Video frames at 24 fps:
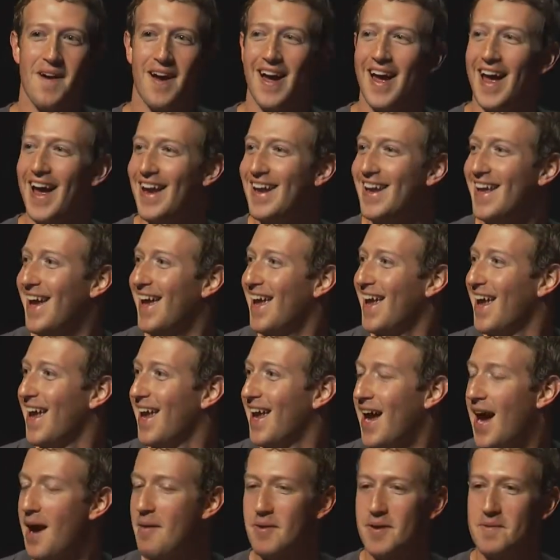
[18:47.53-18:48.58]
And
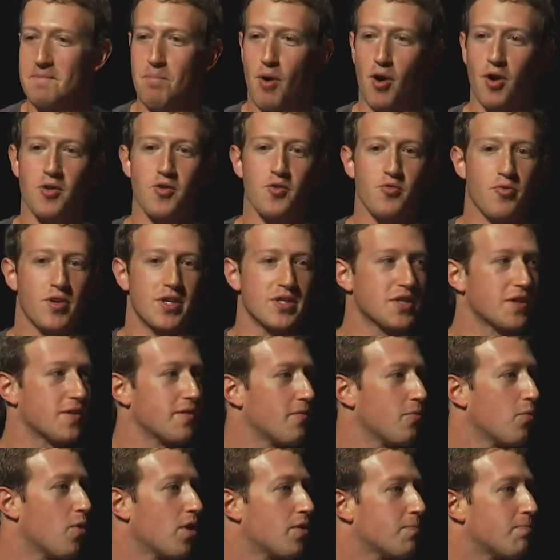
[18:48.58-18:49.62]
I mean, part
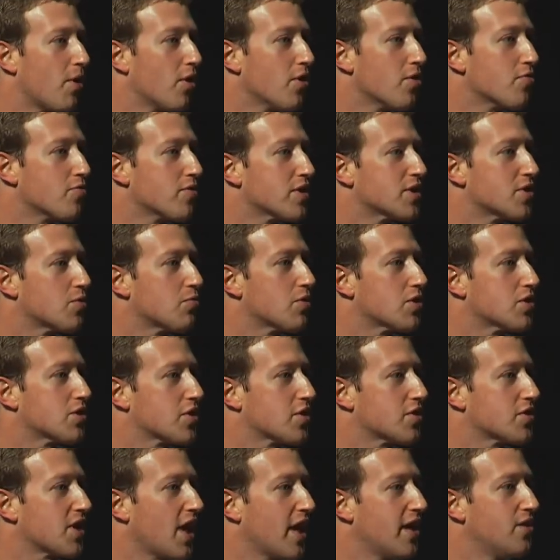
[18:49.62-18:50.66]
of the reason was
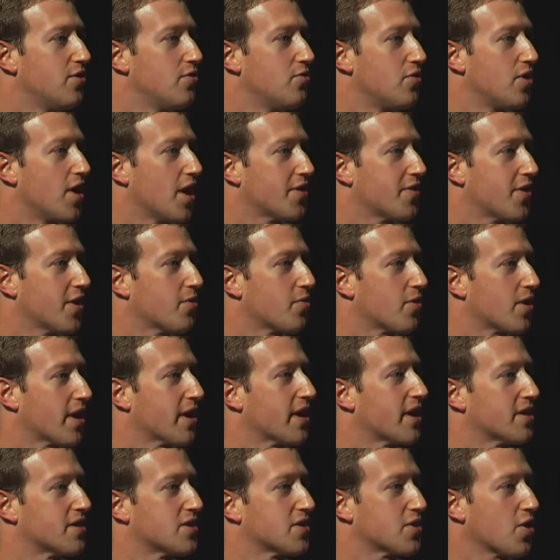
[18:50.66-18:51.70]
because I knew nothing when I
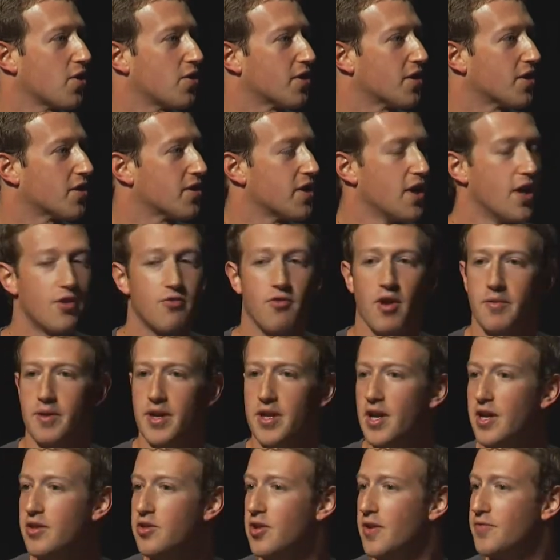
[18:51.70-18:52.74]
got started. Right? I
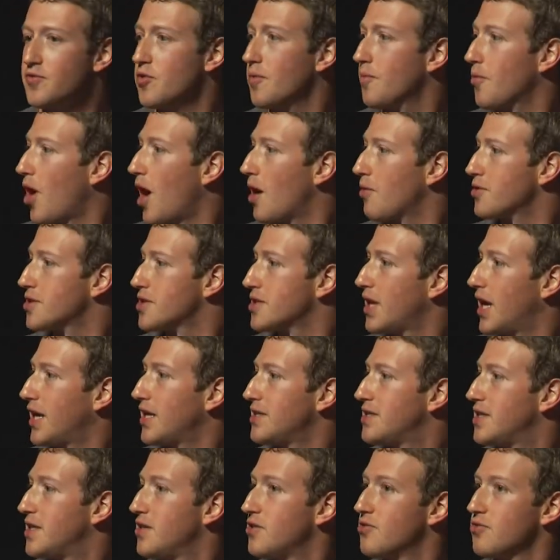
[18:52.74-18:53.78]
mean, you have to remember, I was
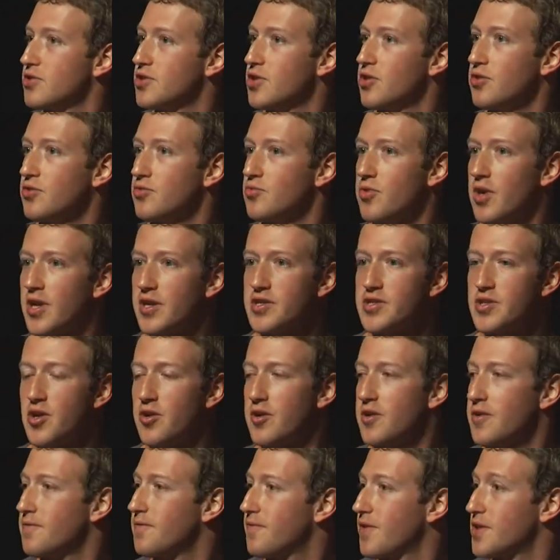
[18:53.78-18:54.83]
19 years old when I
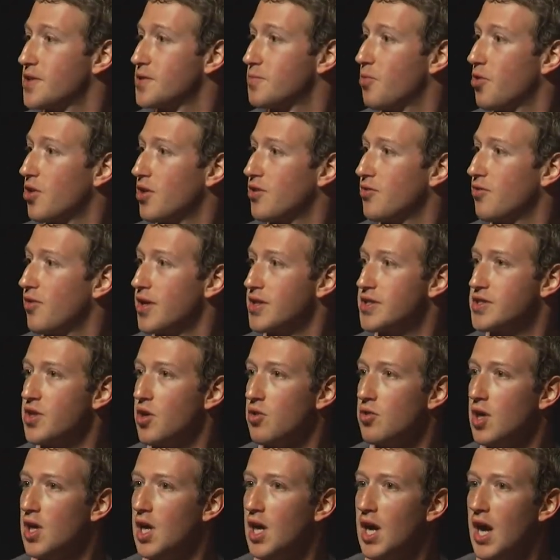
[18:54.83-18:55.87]
started Facebook, right?
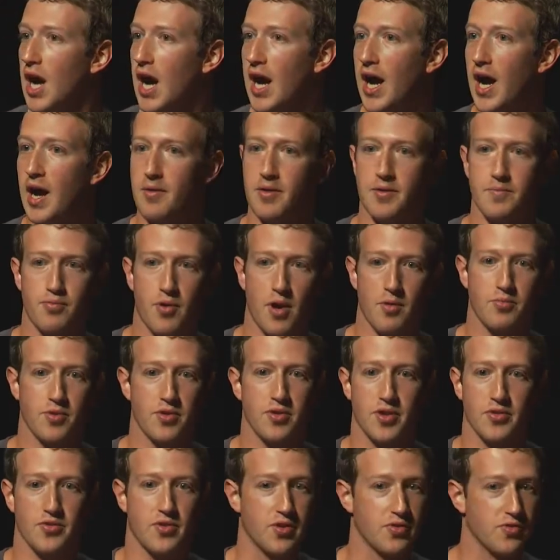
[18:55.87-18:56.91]
So, I mean, probably
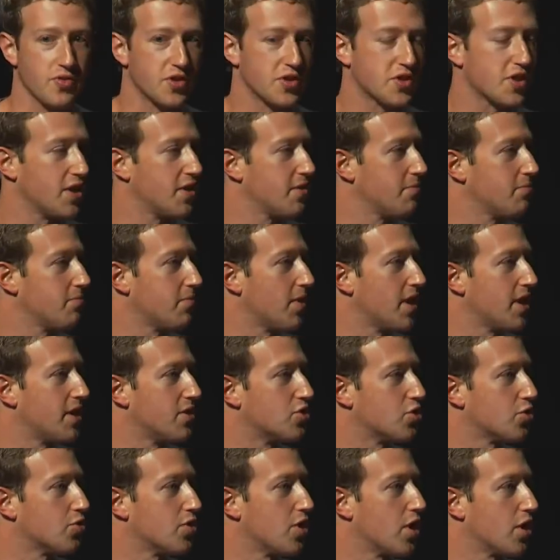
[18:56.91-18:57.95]
like the same
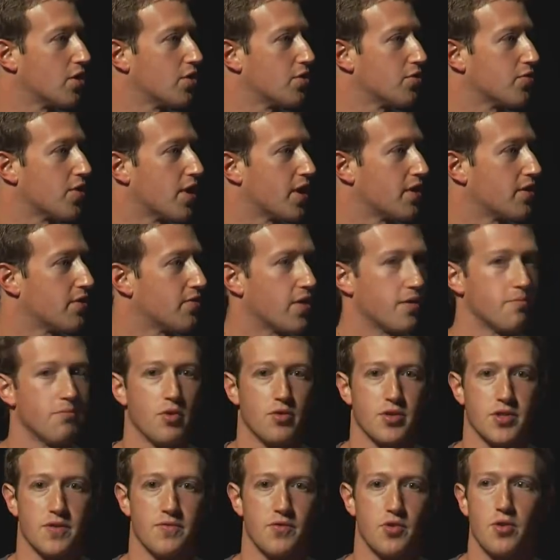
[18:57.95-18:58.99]
age or younger than
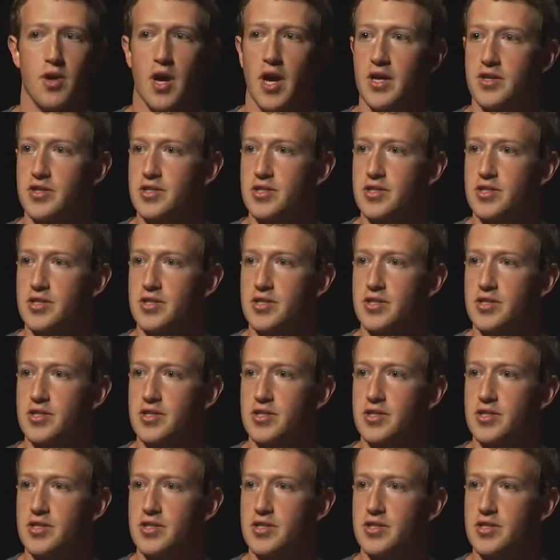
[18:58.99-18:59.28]
most of you guys.